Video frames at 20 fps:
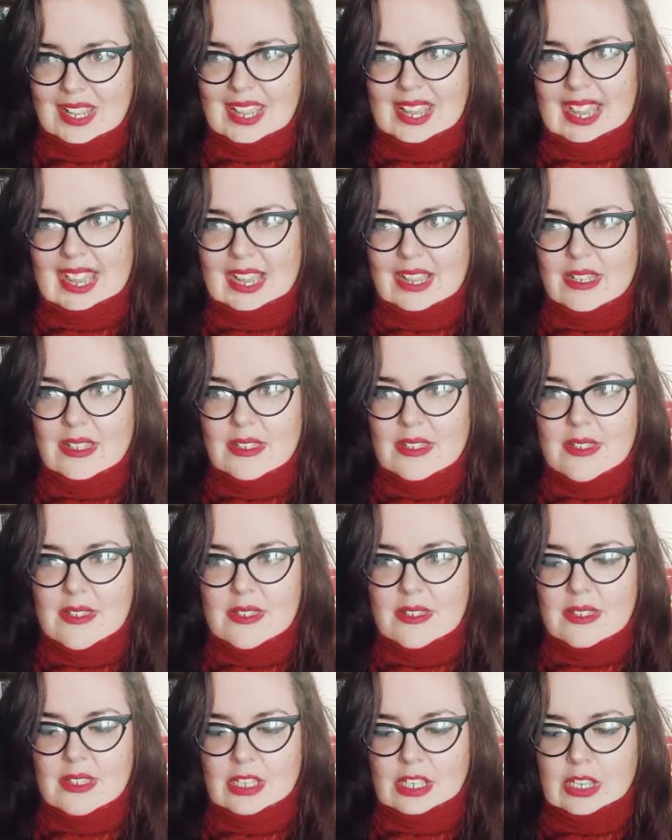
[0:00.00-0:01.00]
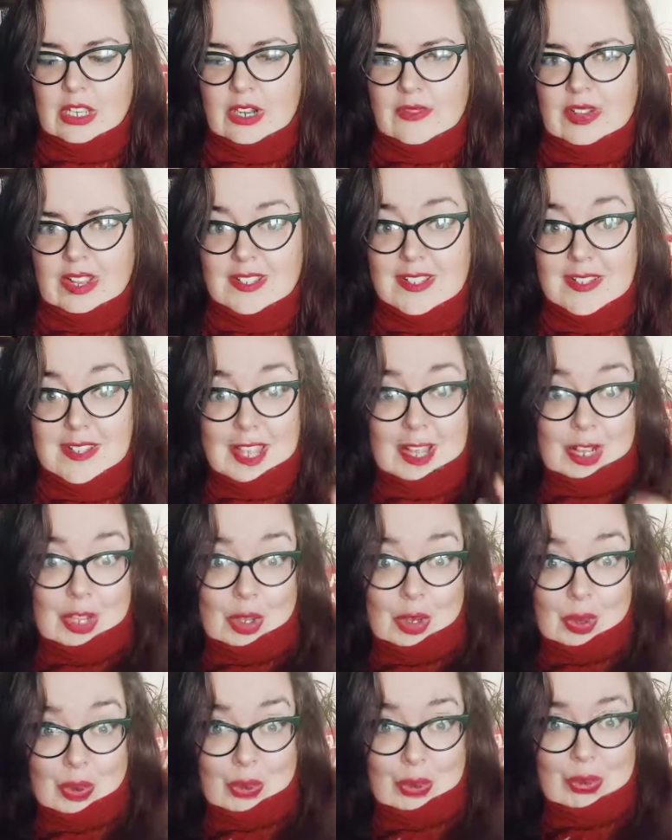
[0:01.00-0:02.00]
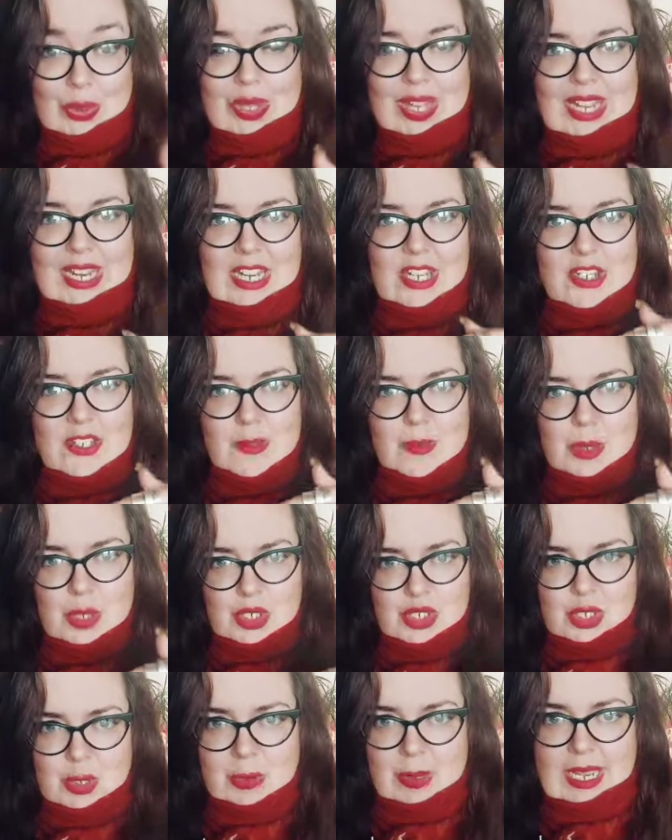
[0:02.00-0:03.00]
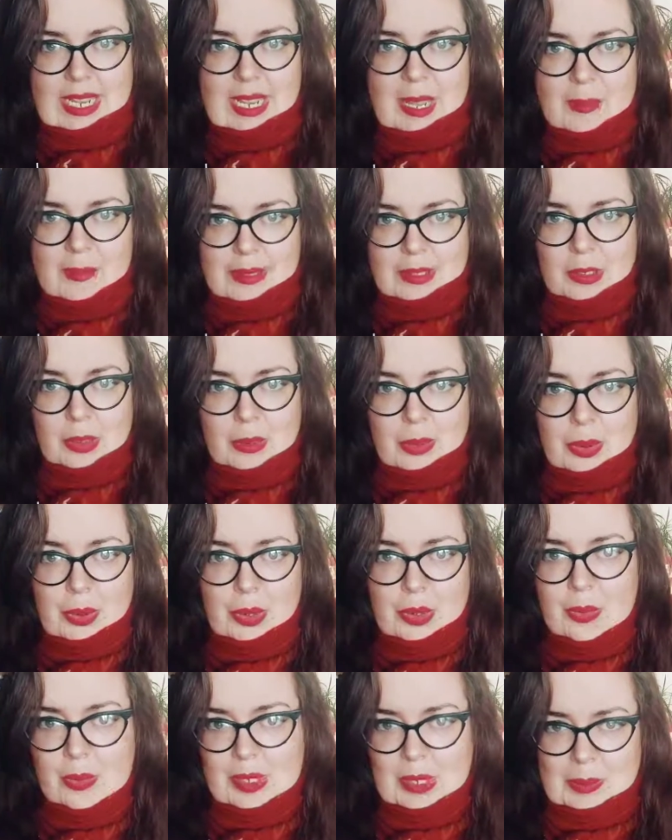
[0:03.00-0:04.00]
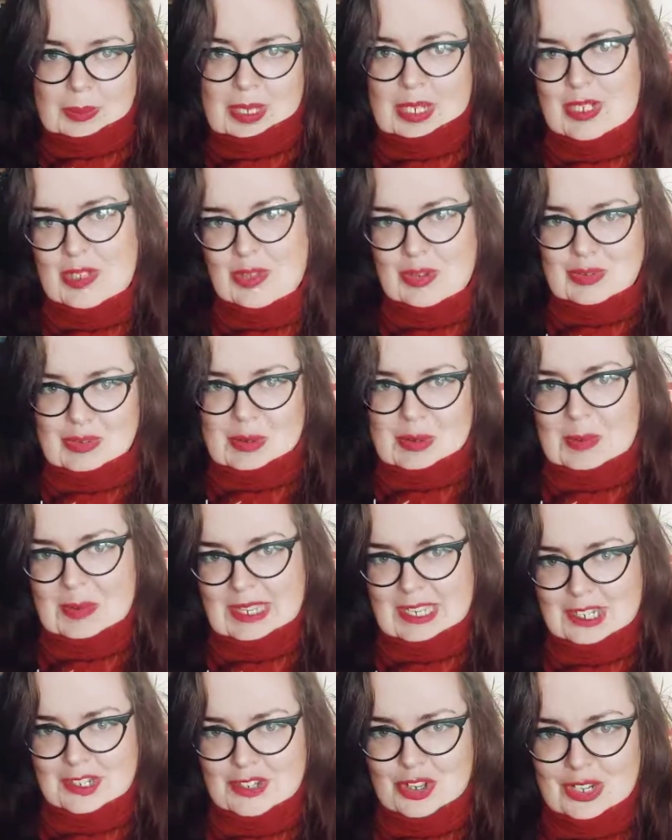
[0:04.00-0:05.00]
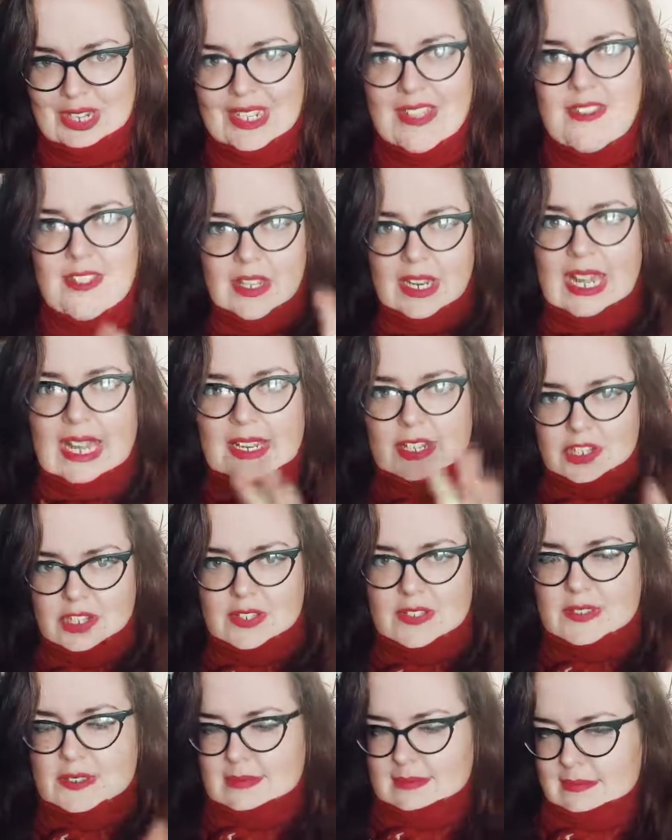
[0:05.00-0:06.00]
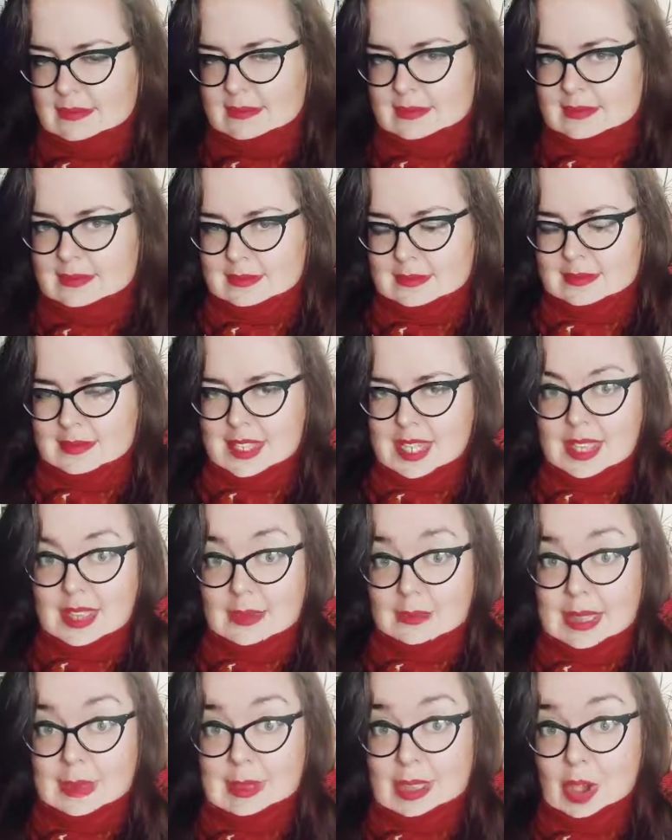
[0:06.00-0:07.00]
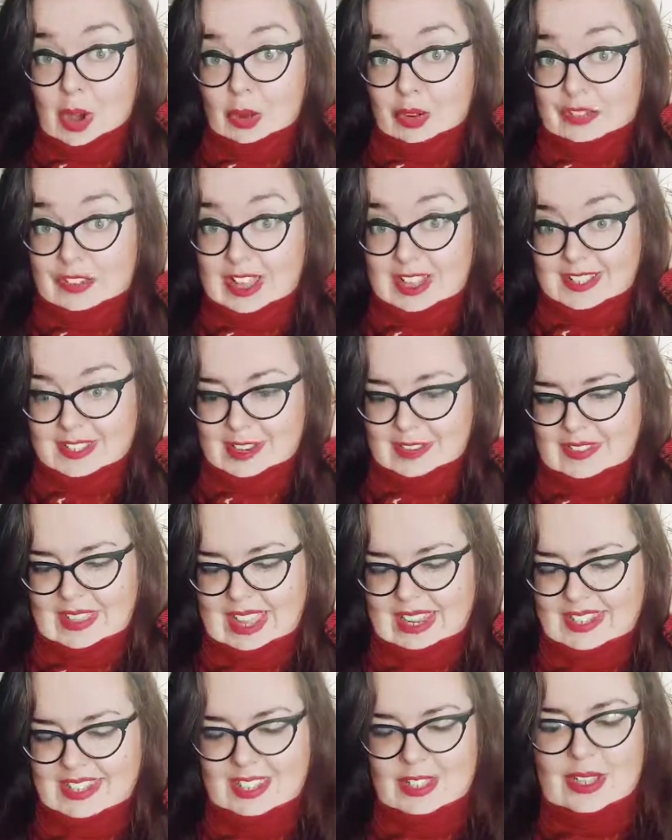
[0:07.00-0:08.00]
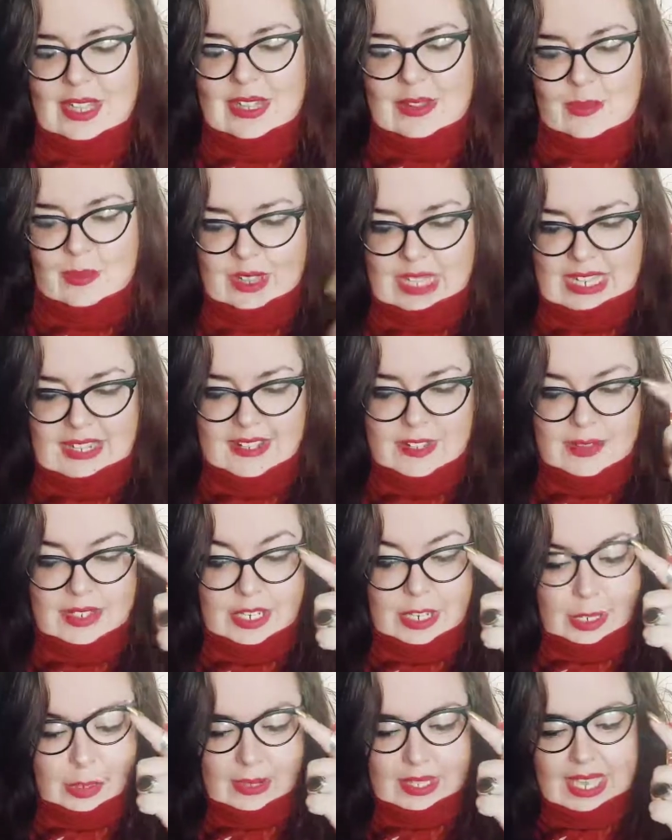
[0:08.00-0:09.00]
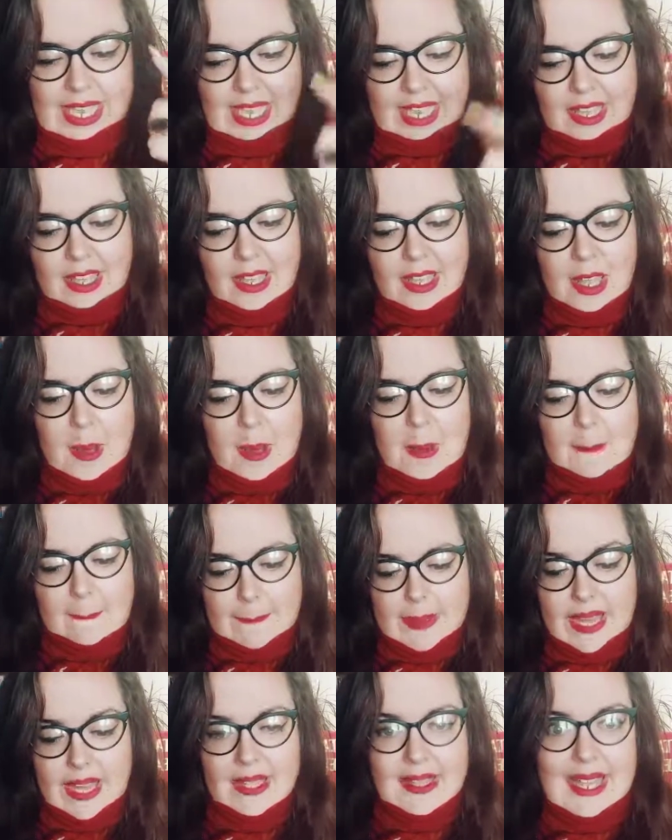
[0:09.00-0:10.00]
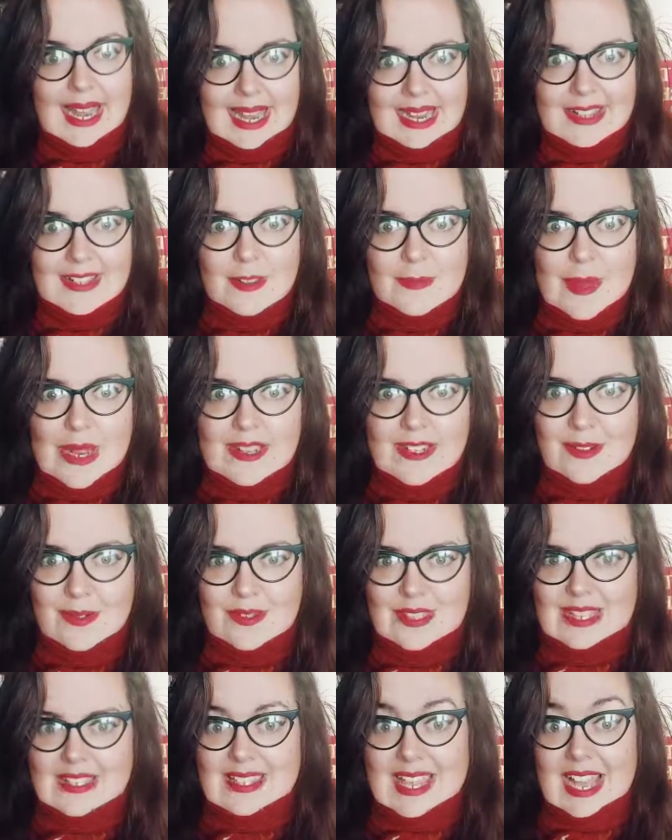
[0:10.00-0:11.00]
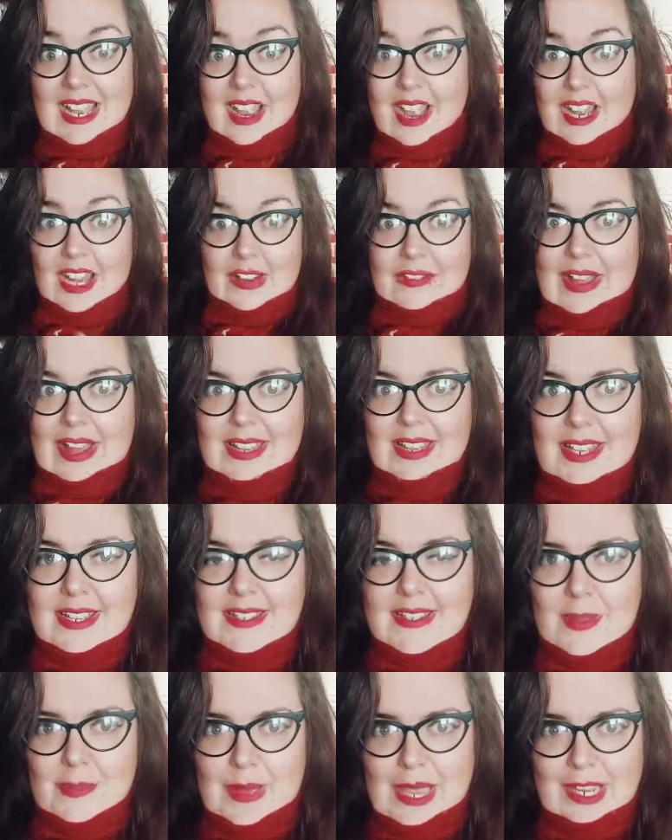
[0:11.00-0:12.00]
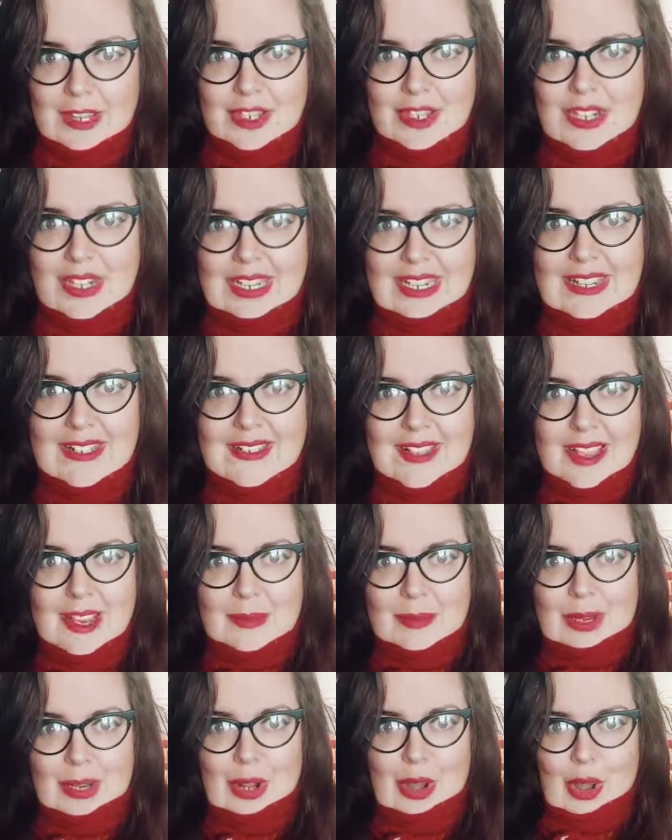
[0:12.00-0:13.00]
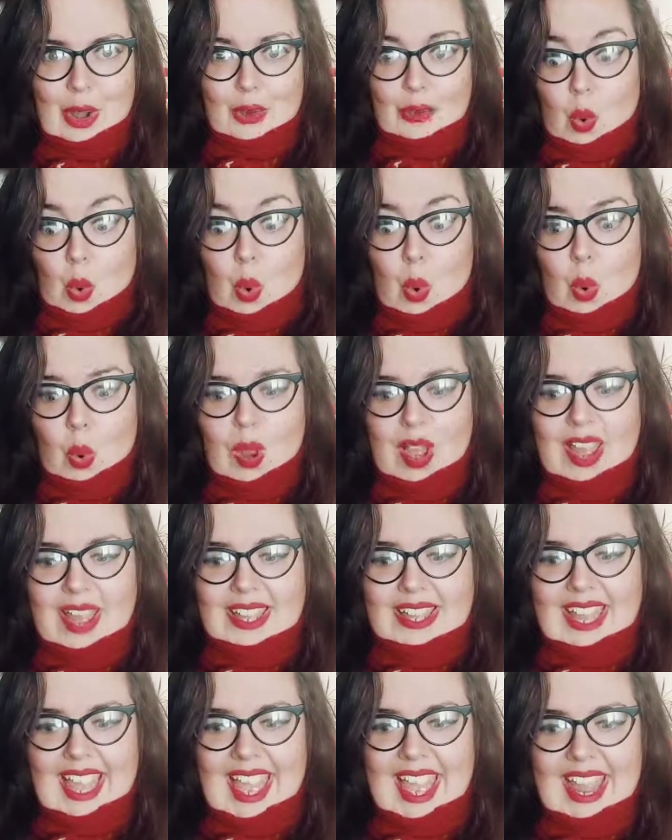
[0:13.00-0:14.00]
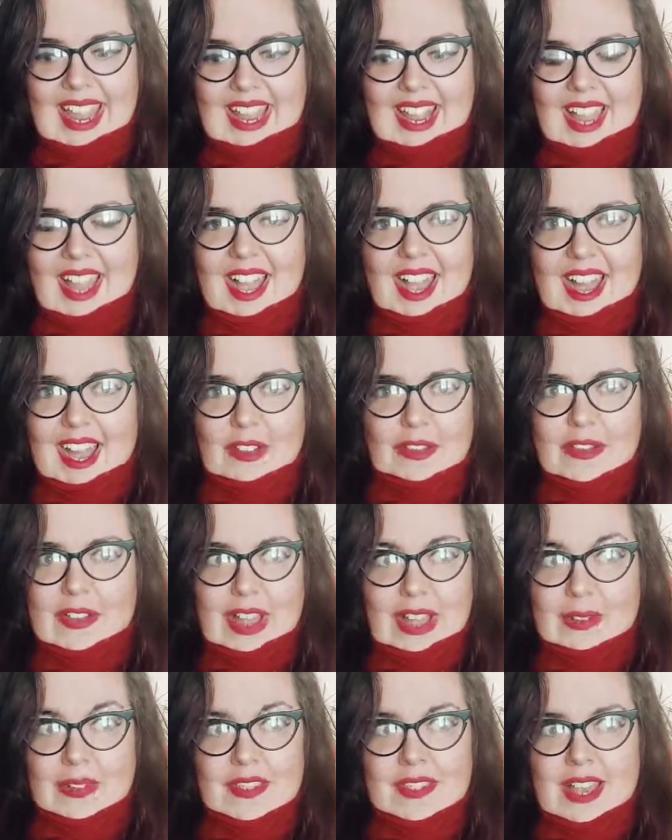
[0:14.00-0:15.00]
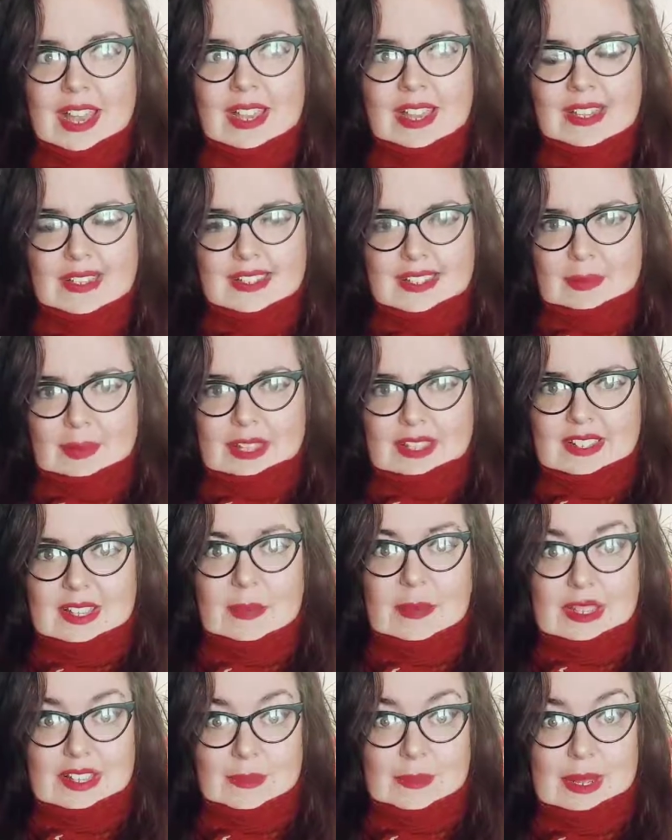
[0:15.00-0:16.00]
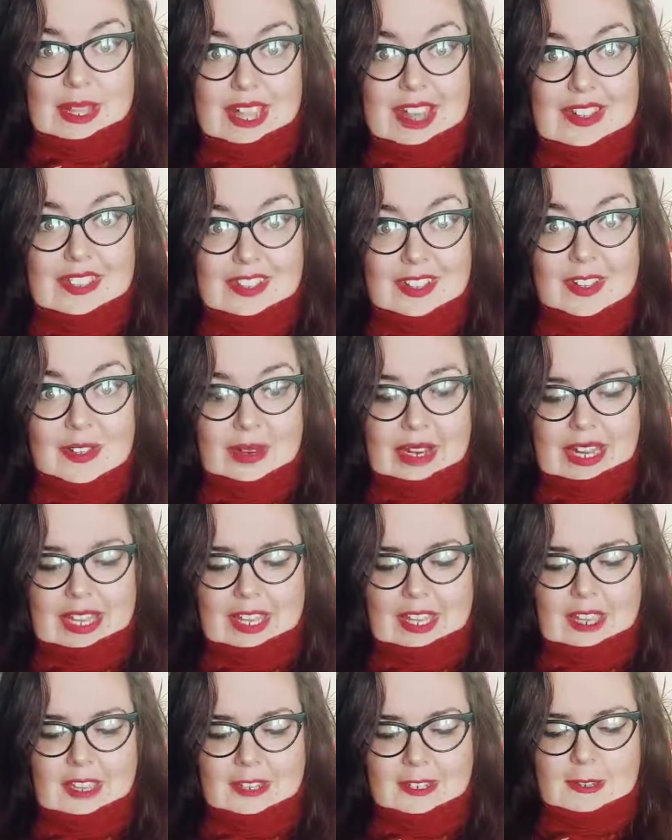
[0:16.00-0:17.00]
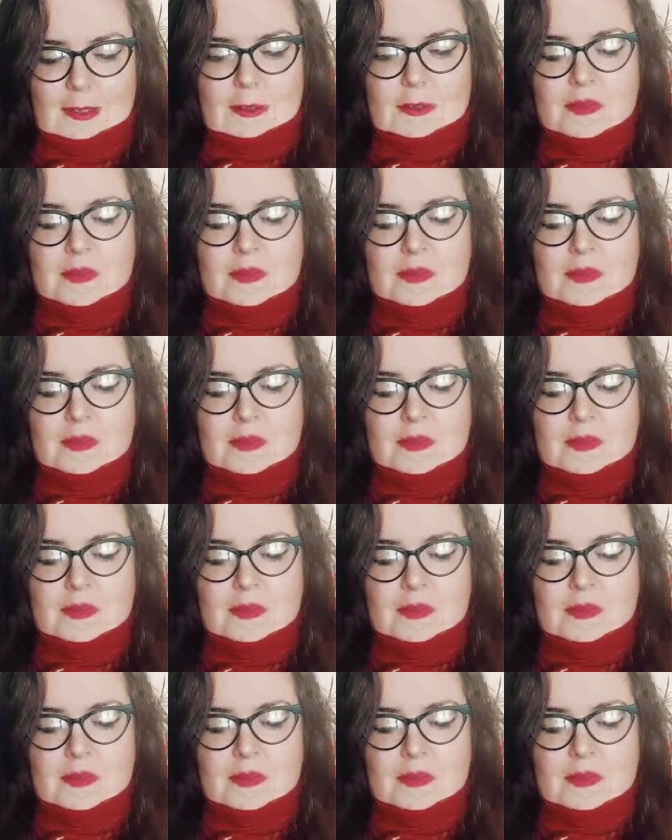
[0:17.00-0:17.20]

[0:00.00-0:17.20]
And the universe is like, cool. And it just puts you by a billboard with a picture of the beach on it. So like, just maybe hold fast on that until later in the new year. But that Ace of Pentacles is that kind of anticipation and excitement of, oh, yay, I've started something. Something's begun that's really good.